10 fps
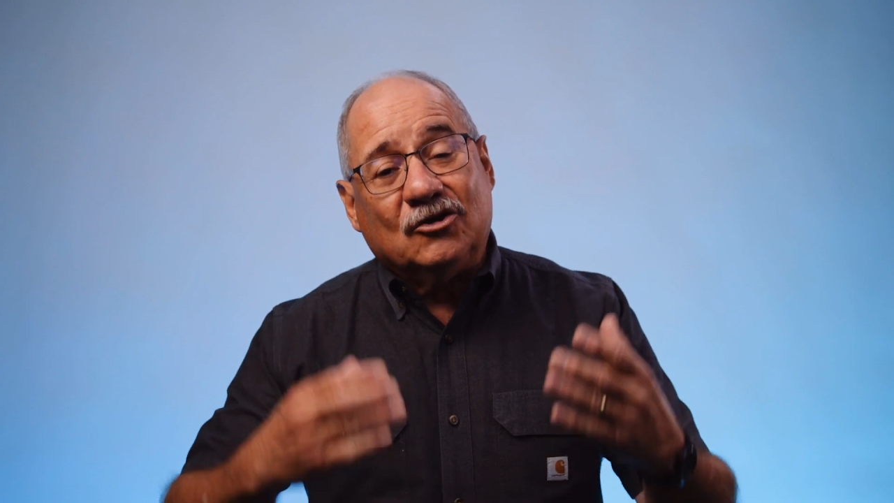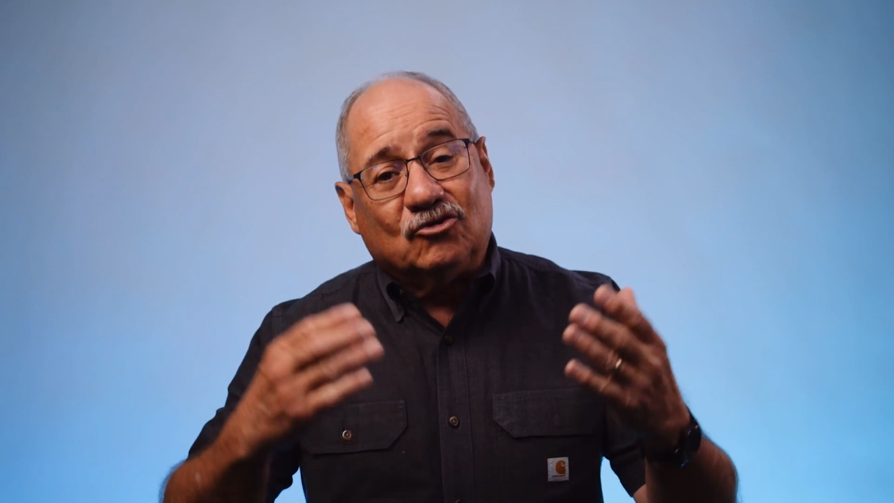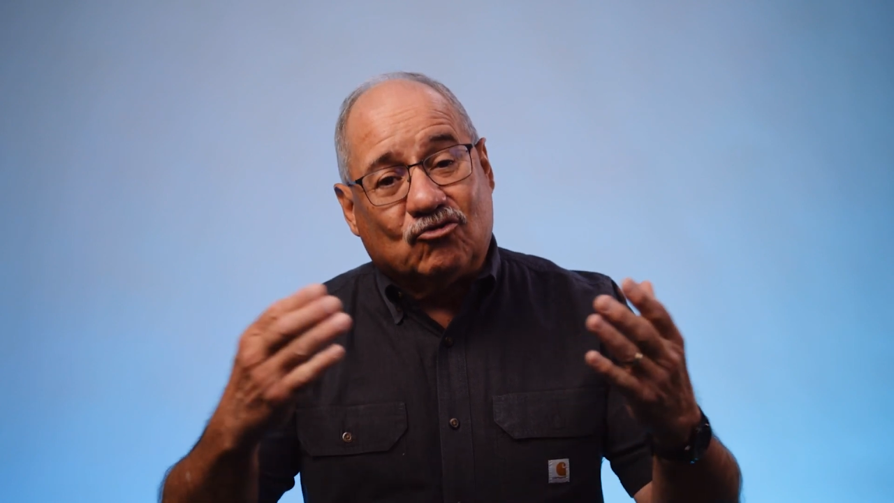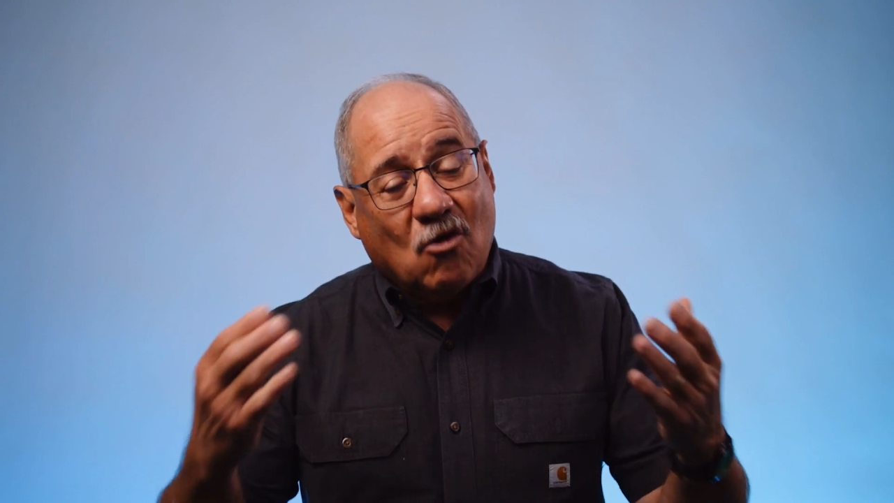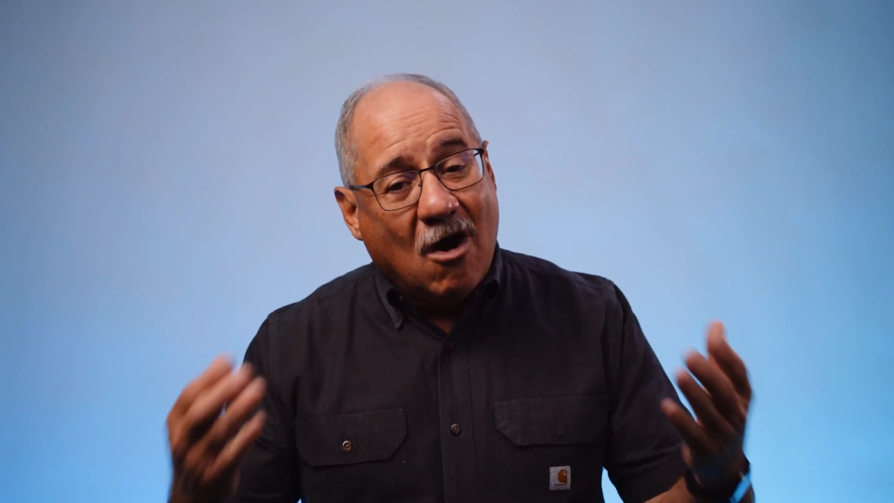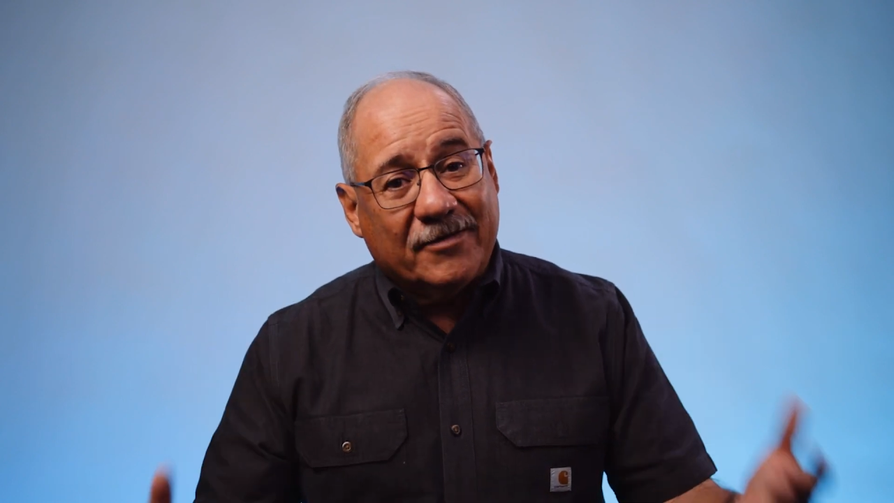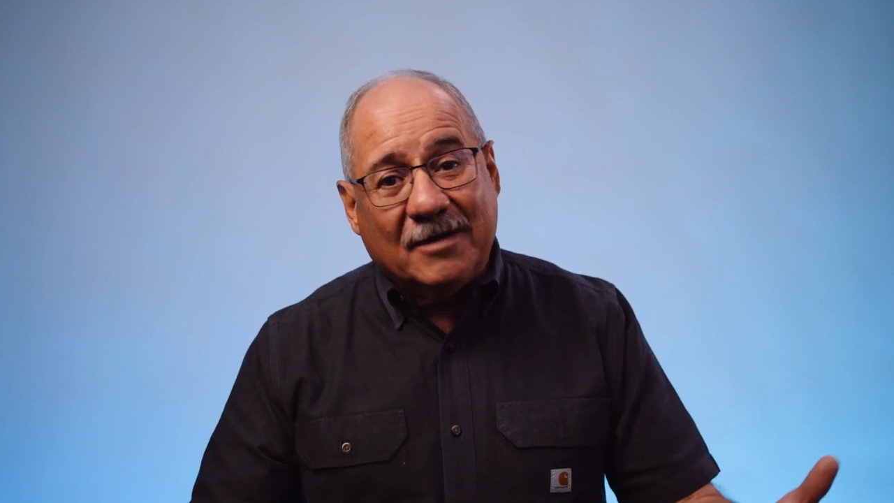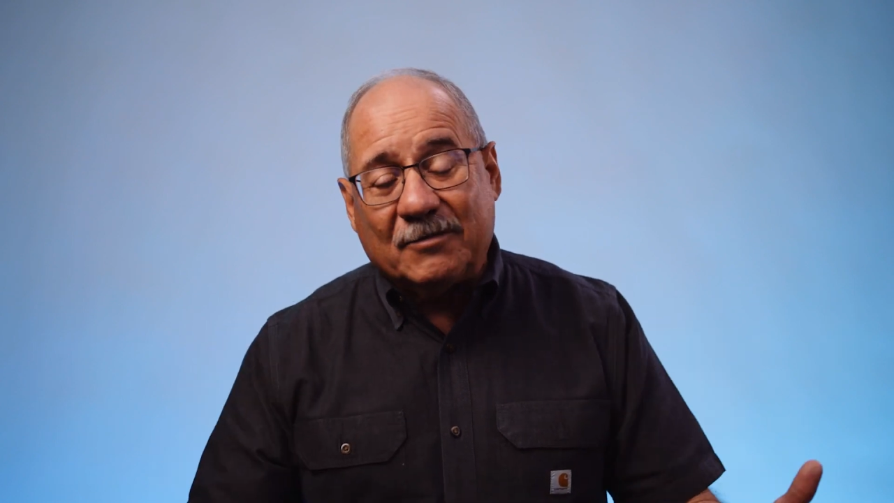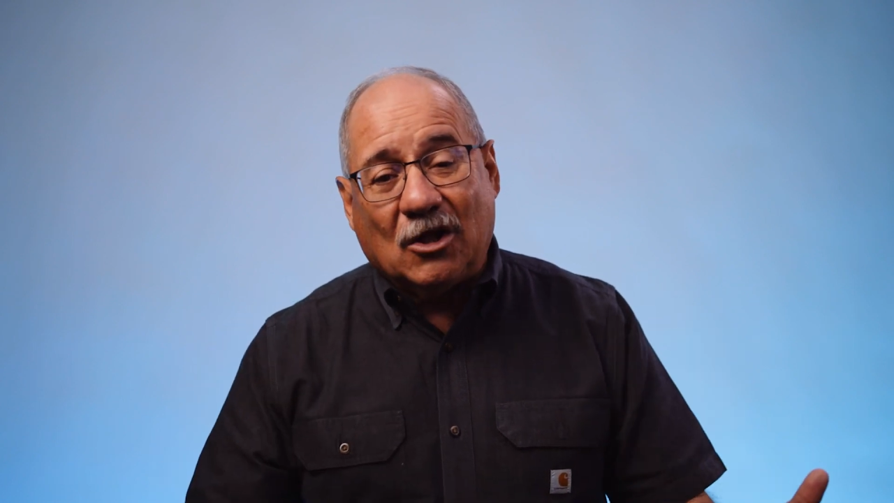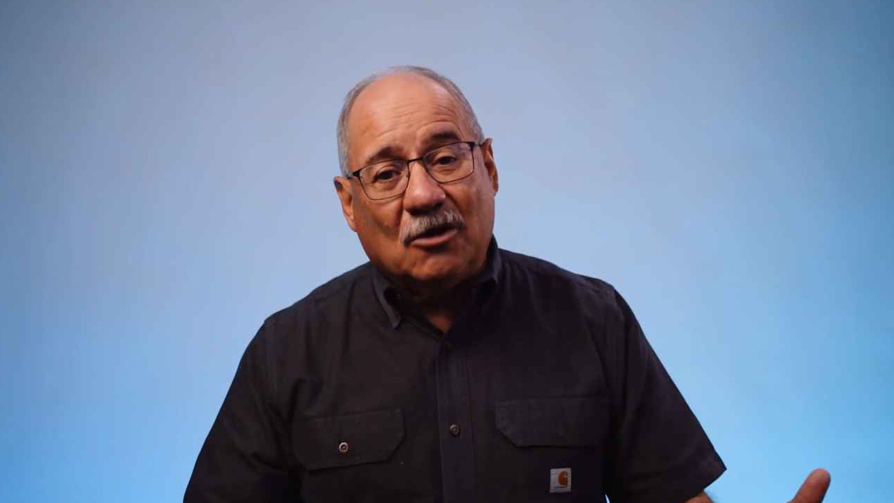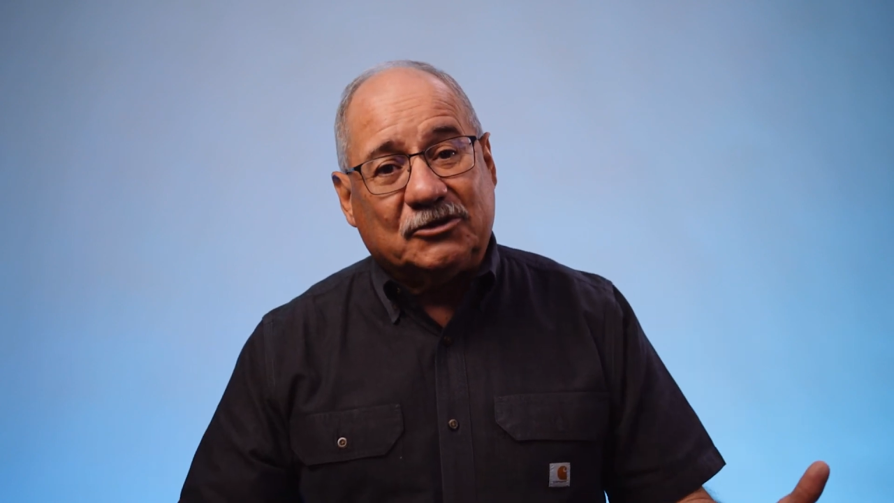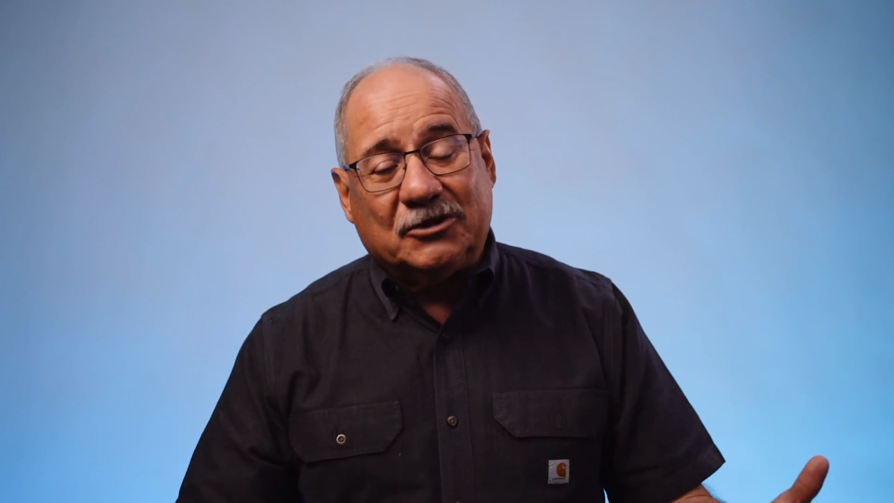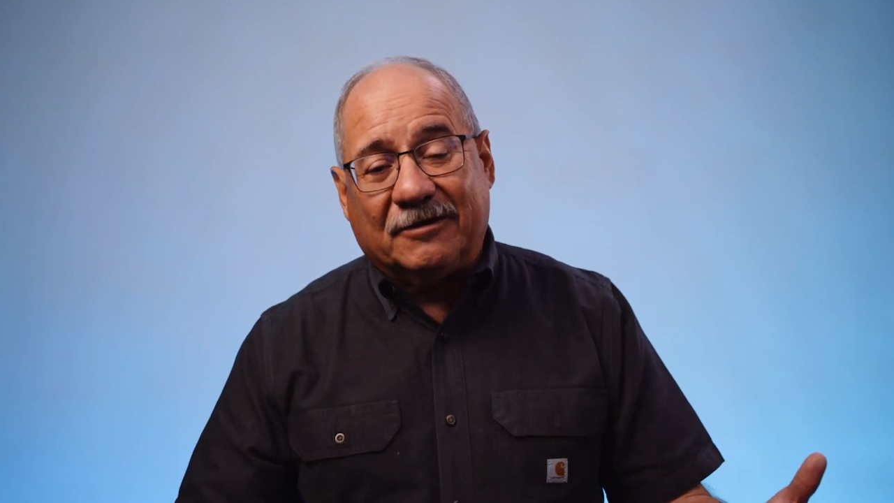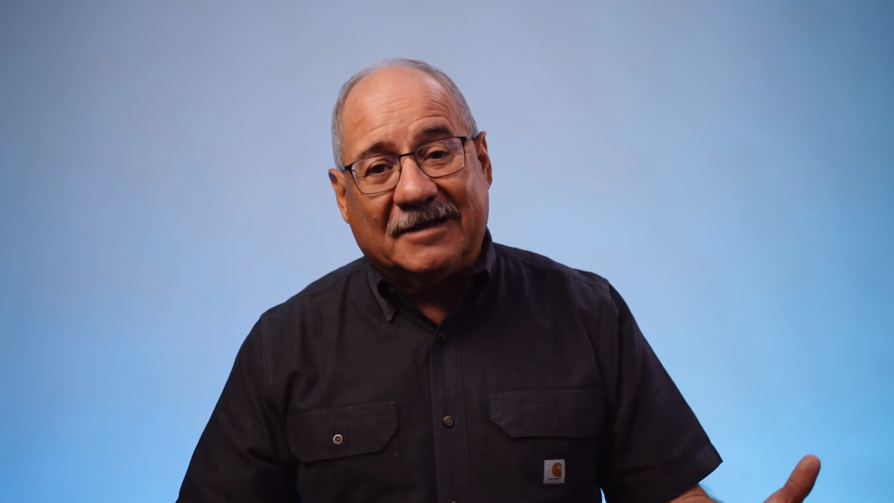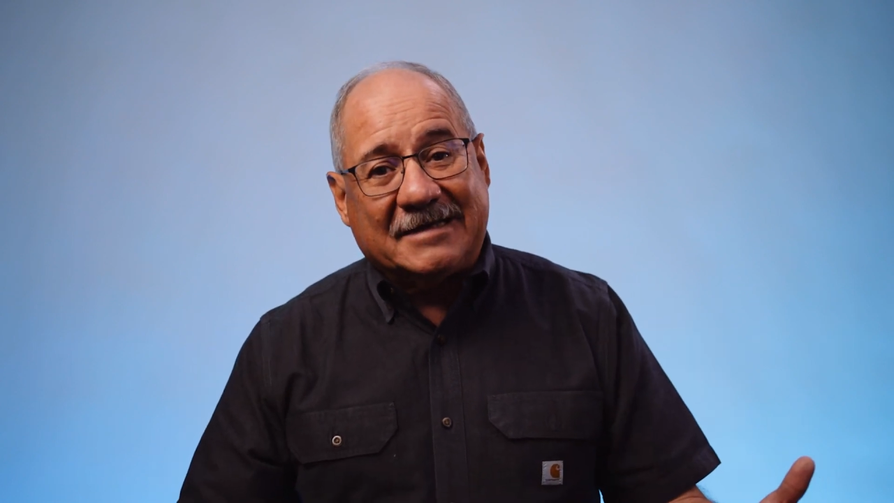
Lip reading: draw them closer to